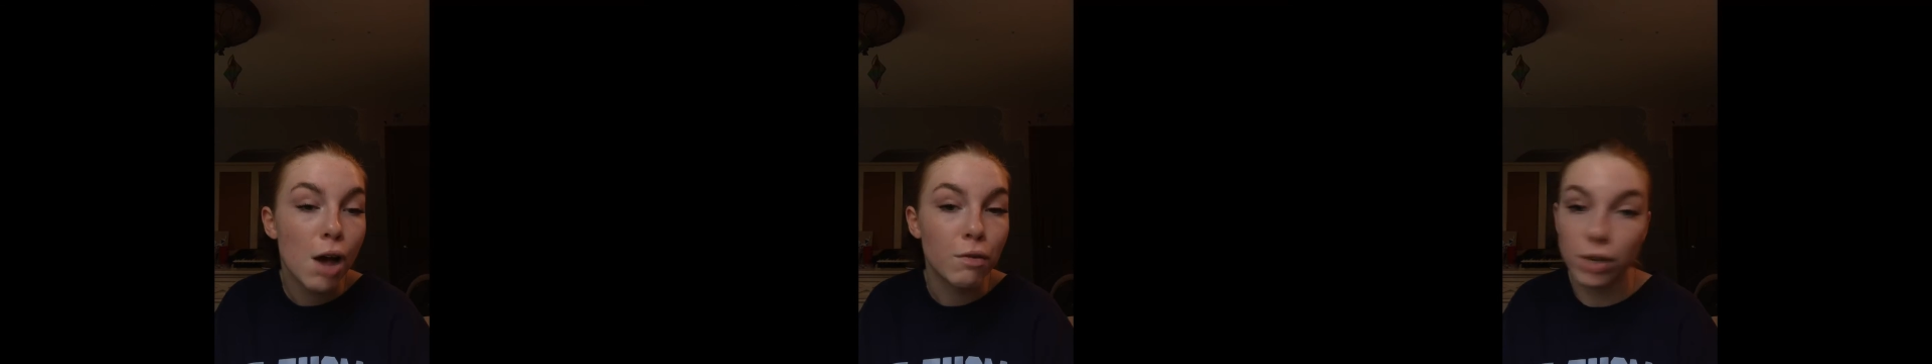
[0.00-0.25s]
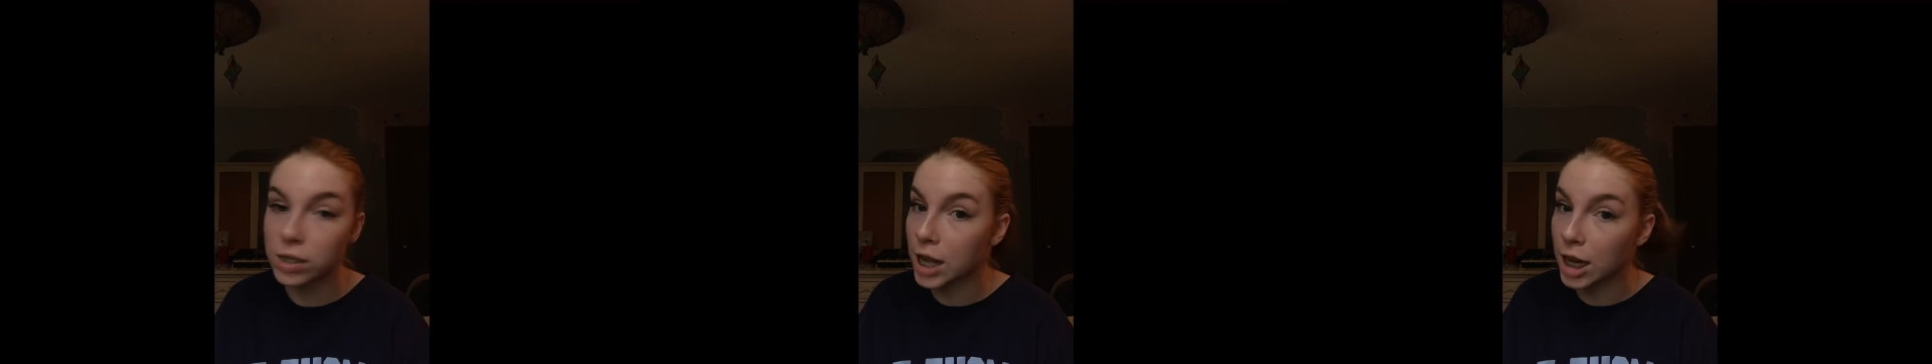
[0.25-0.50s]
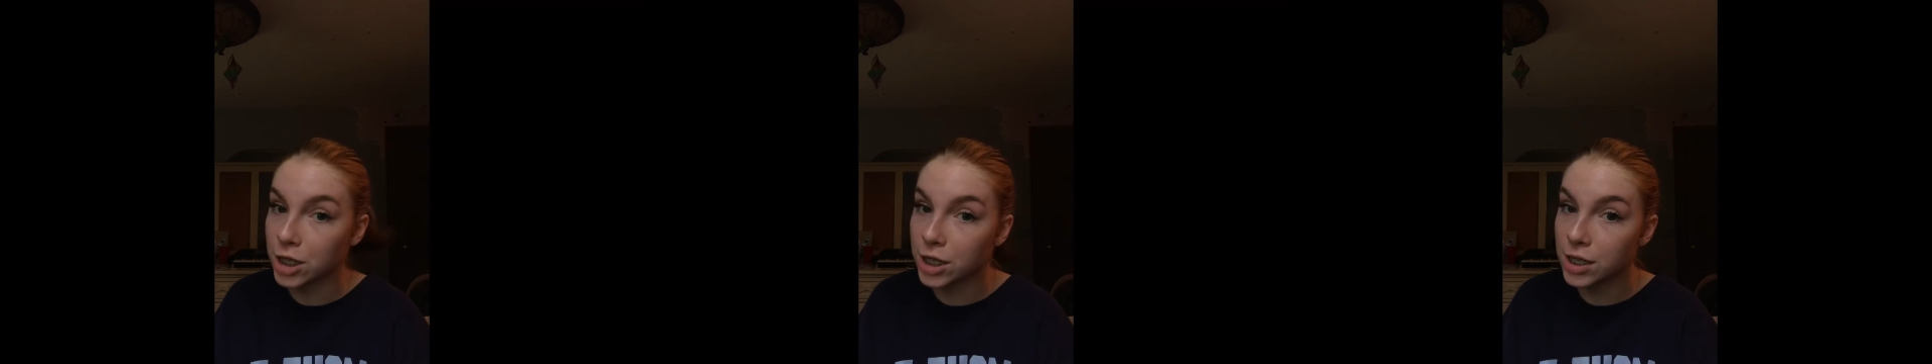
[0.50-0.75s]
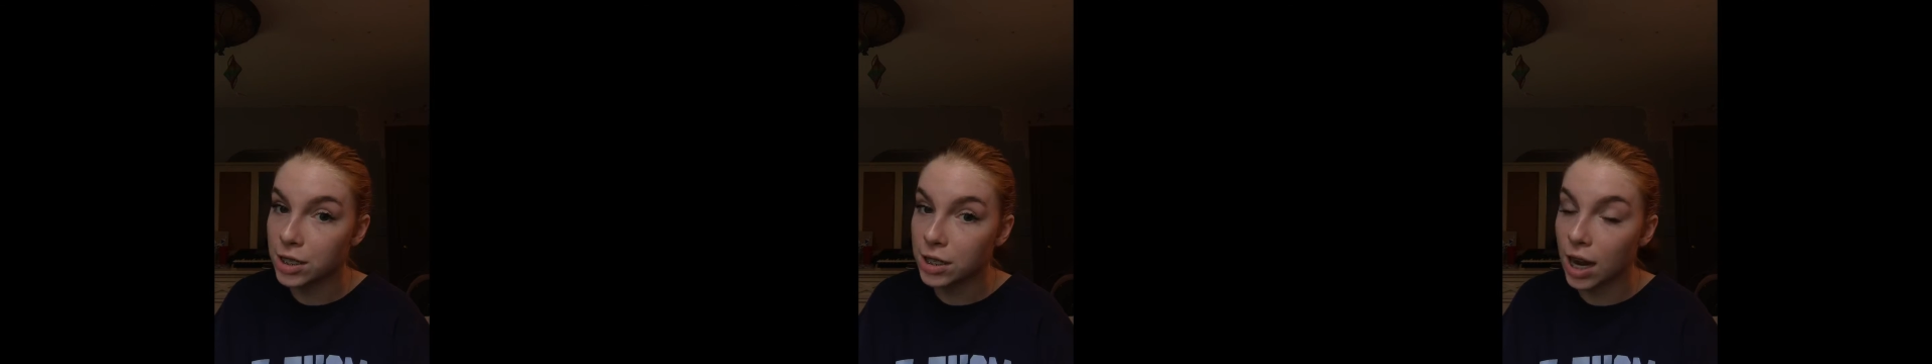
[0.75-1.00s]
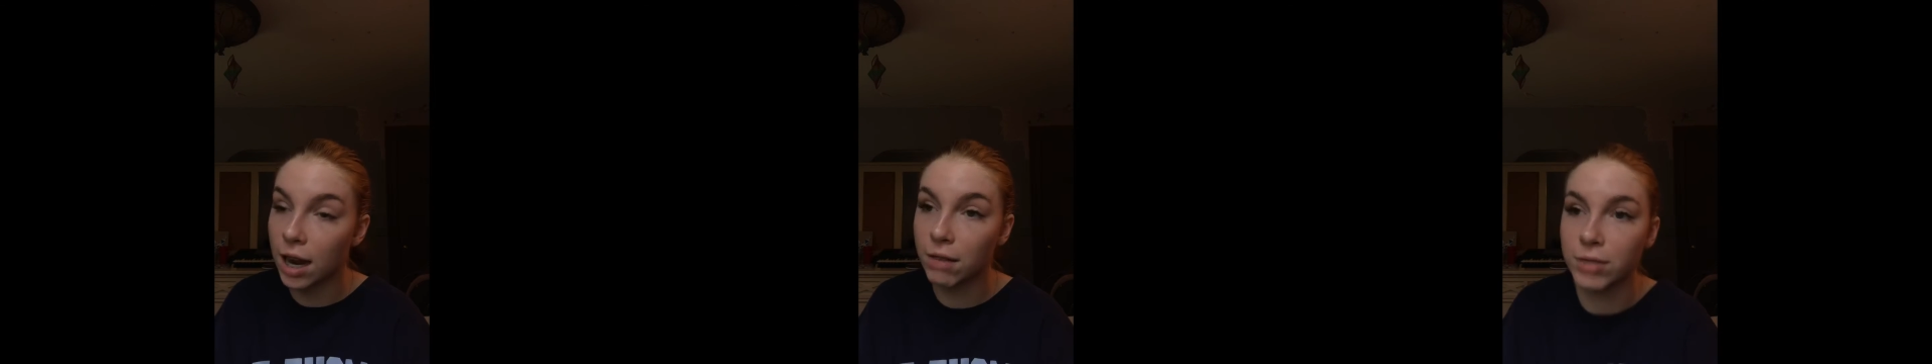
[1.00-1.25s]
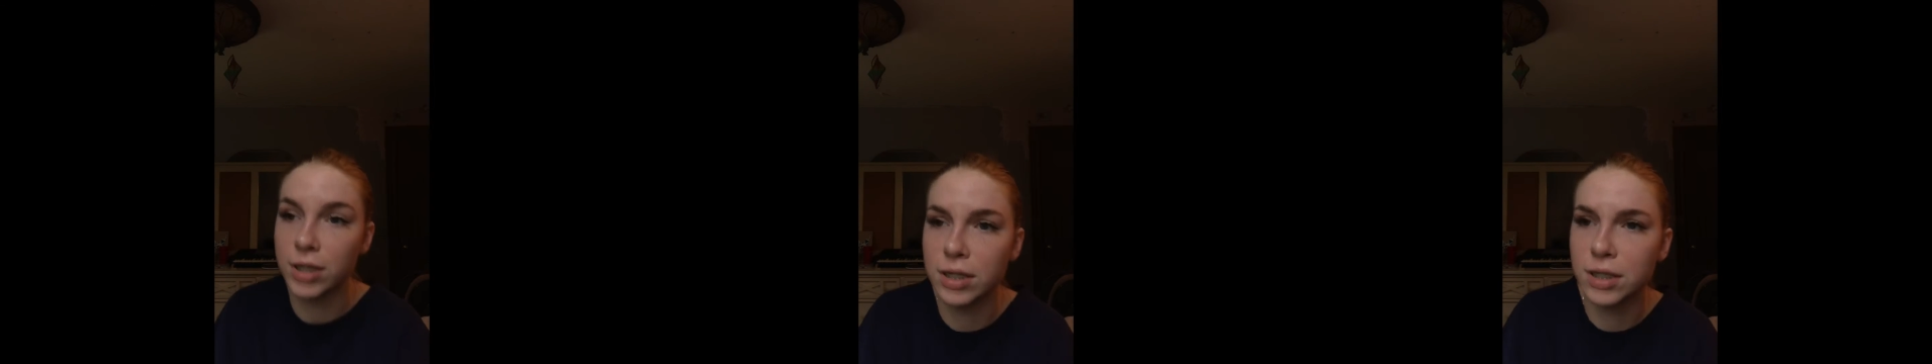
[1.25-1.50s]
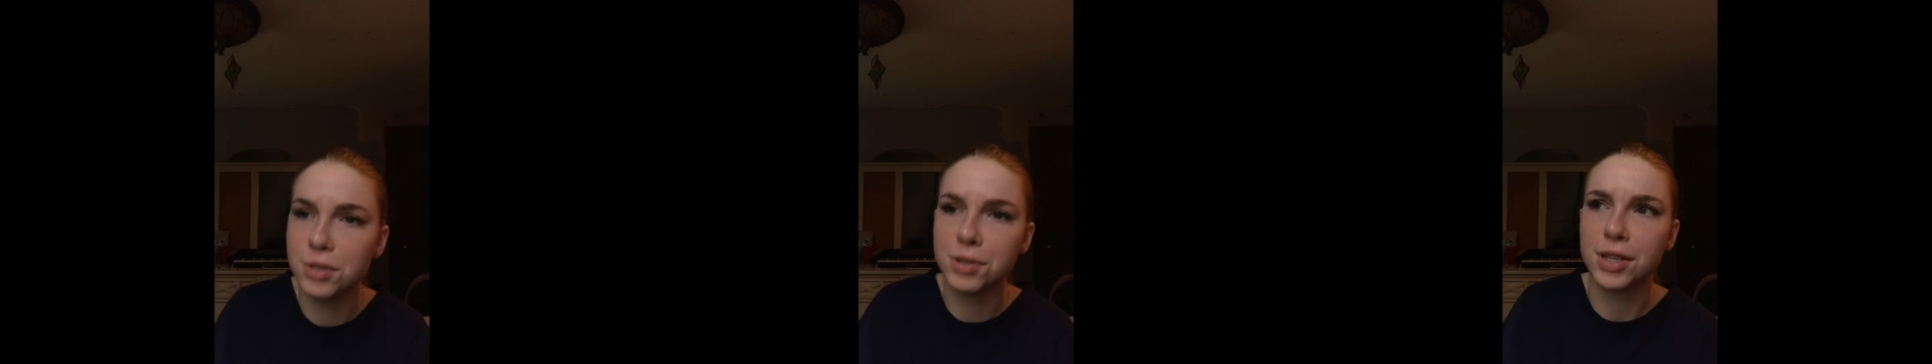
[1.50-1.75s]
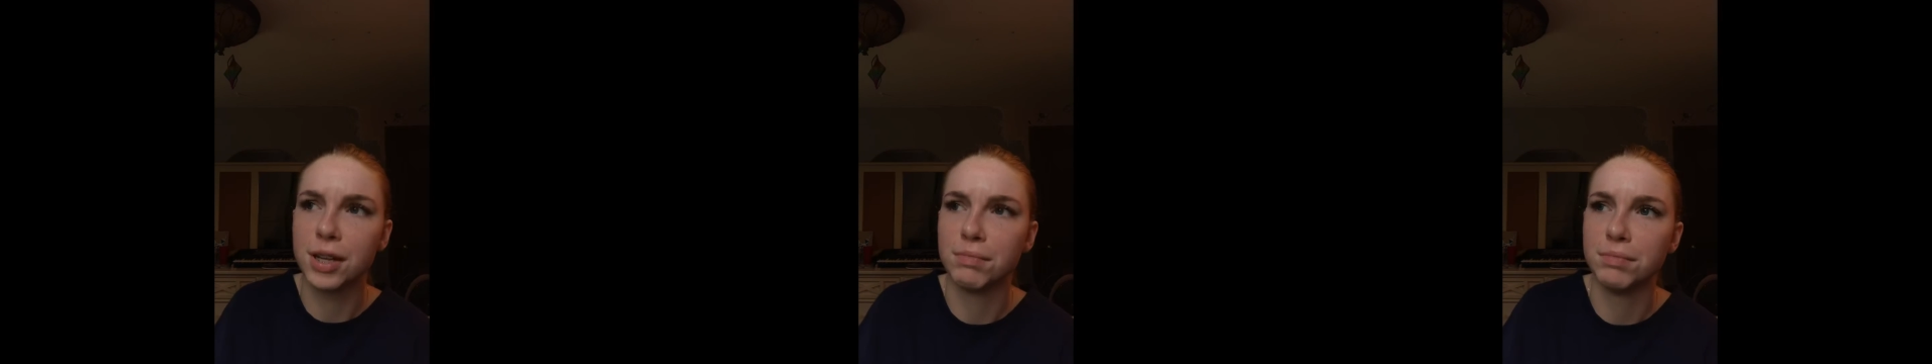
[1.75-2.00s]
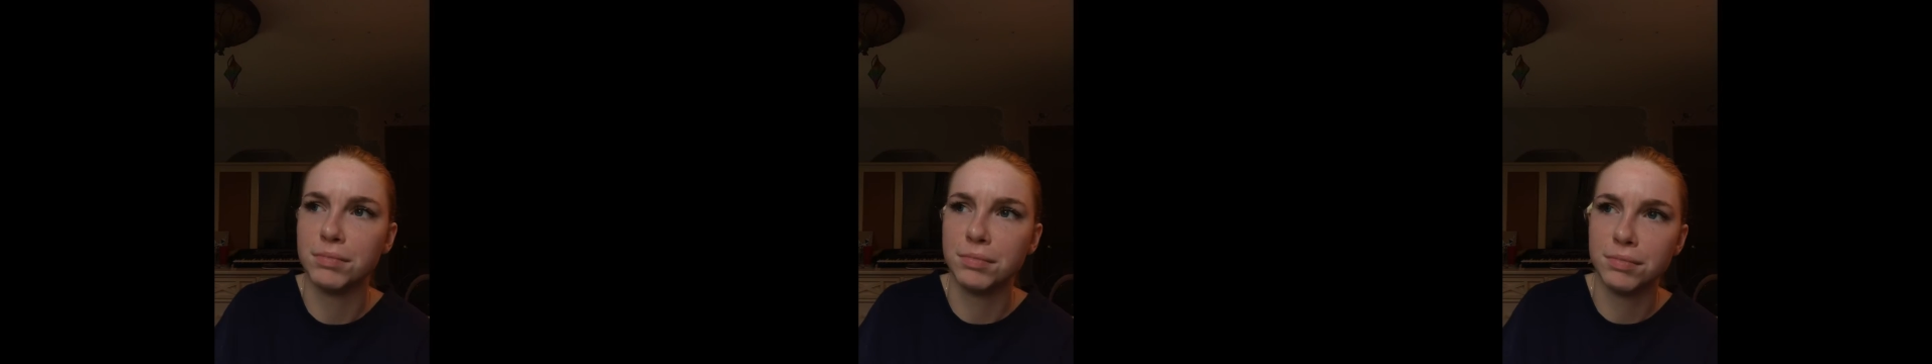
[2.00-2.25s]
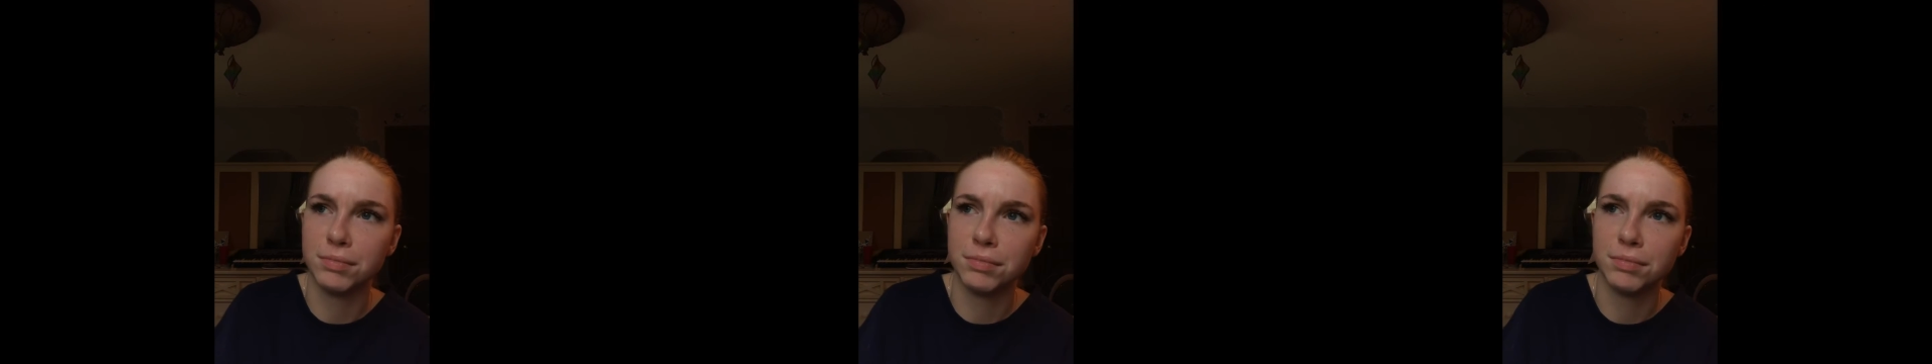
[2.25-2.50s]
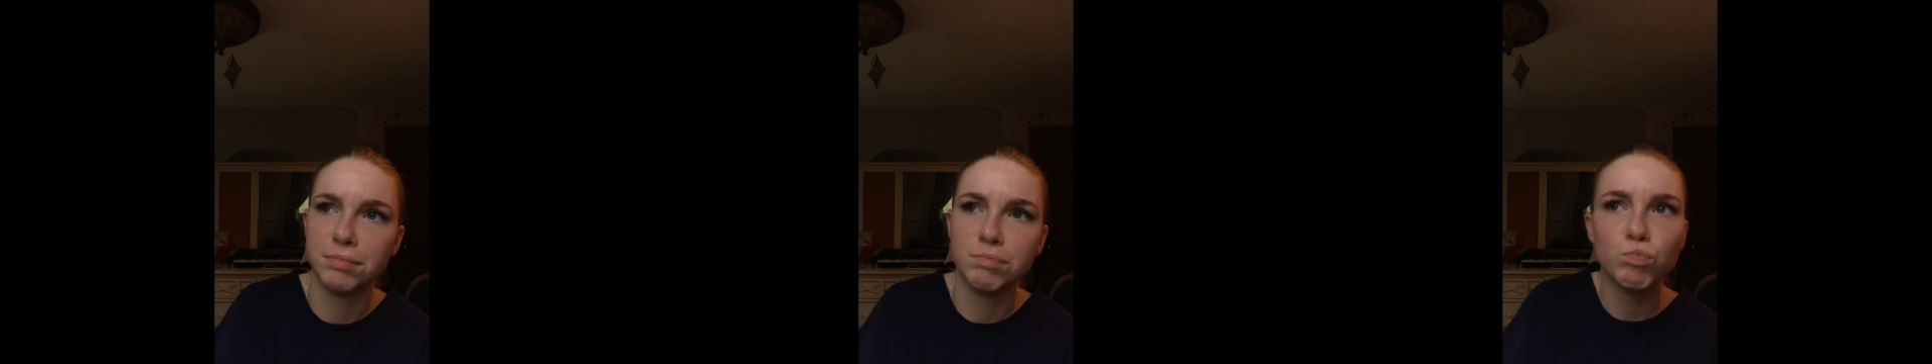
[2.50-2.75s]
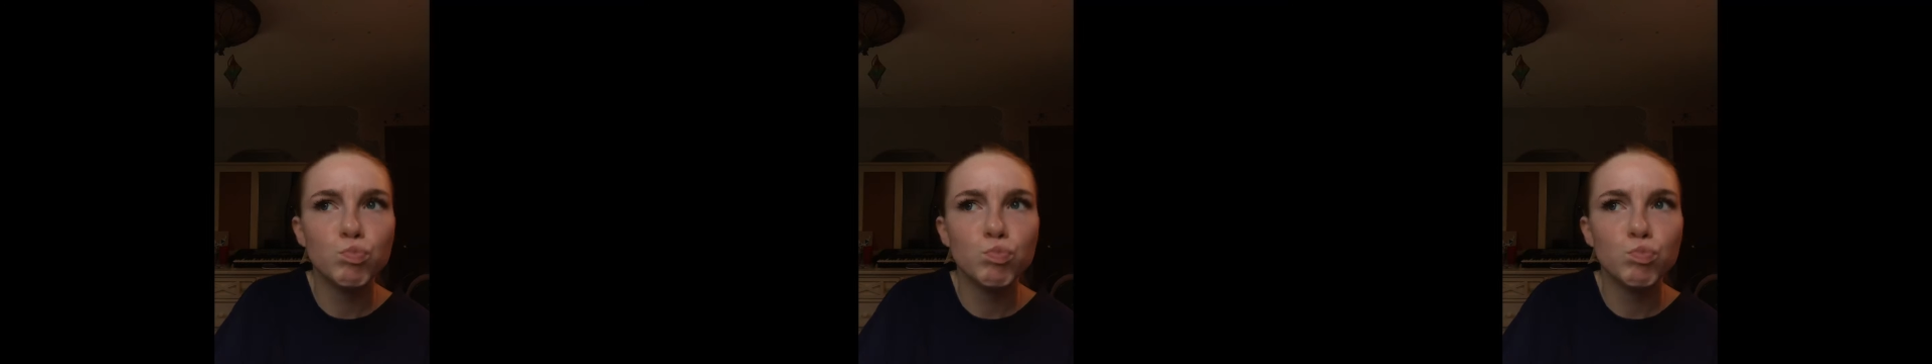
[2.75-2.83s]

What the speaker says: false lashes. I haven't used them